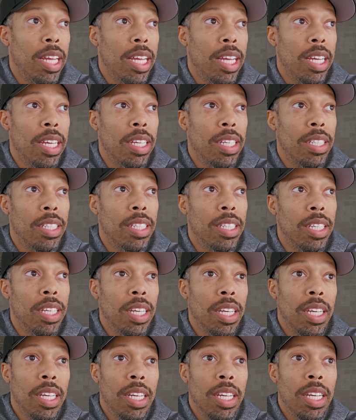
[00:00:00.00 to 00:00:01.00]
And
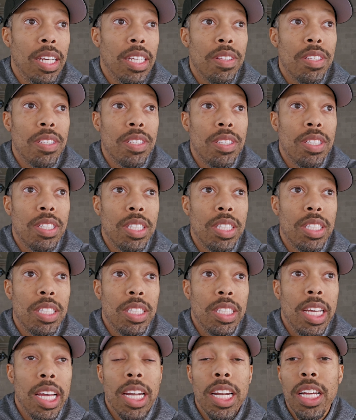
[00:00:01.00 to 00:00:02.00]
this is just
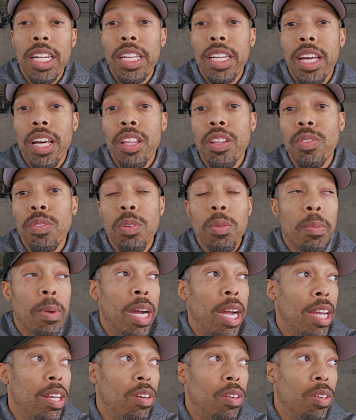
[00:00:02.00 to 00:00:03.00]
yet another
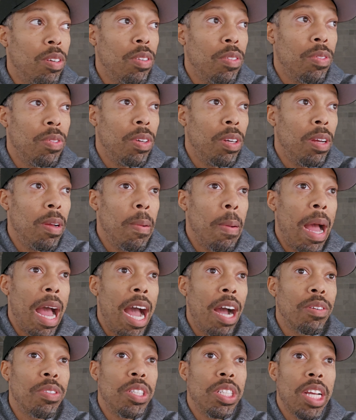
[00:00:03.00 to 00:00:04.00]
reminder of
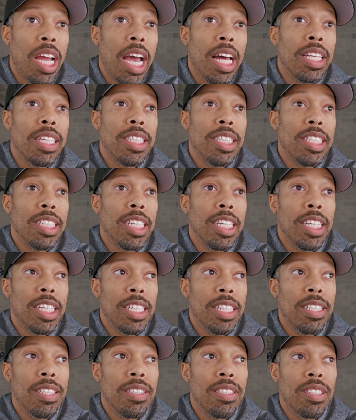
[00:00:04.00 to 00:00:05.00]
how challenging it
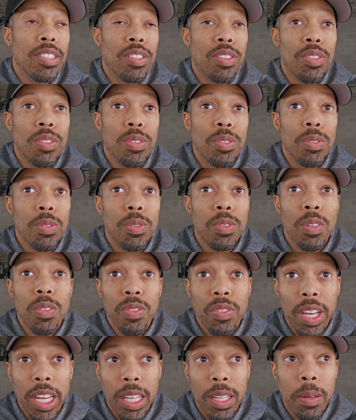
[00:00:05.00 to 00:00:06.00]
is to
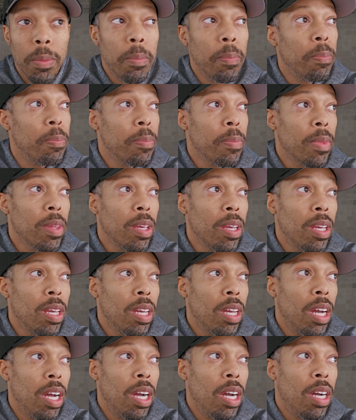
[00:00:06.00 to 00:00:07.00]
develop
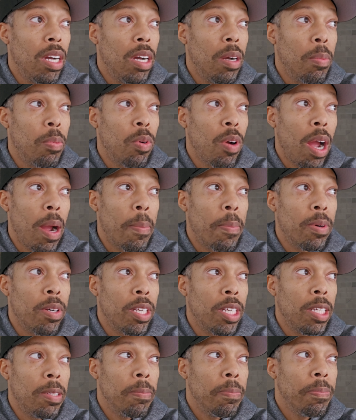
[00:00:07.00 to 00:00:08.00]
a
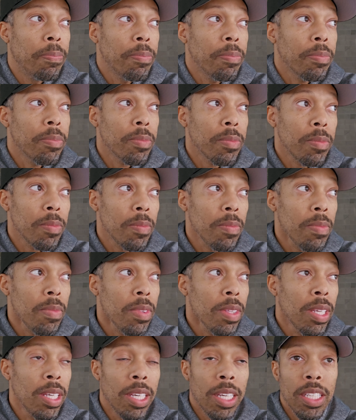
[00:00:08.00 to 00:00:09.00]
property
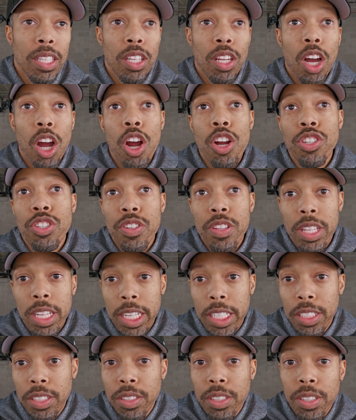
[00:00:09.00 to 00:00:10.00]
larger
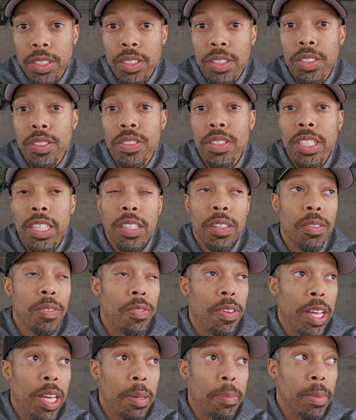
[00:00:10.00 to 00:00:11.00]
than your single
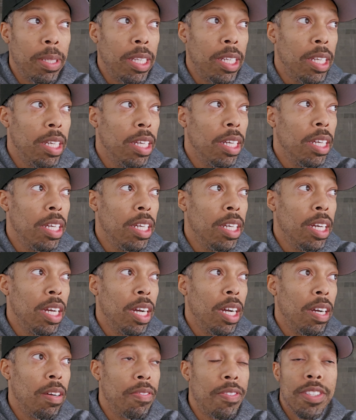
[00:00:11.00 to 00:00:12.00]
family
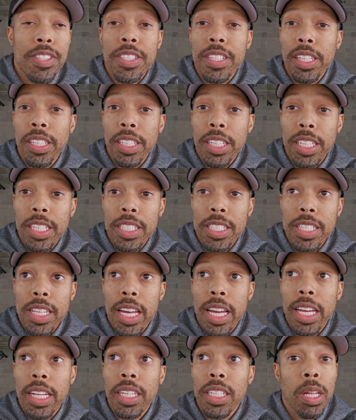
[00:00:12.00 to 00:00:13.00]
facilities
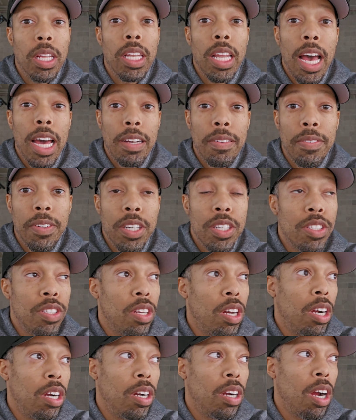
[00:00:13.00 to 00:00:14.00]
that a lot of us
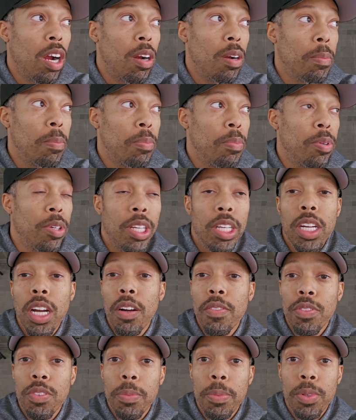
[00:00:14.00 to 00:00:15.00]
are pretty
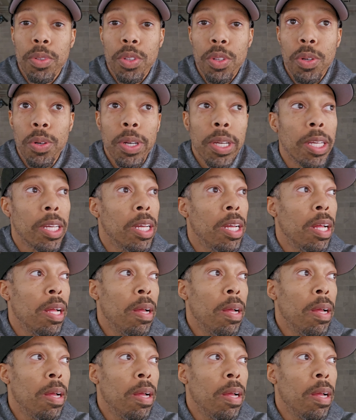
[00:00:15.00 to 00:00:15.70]
comfortable doing.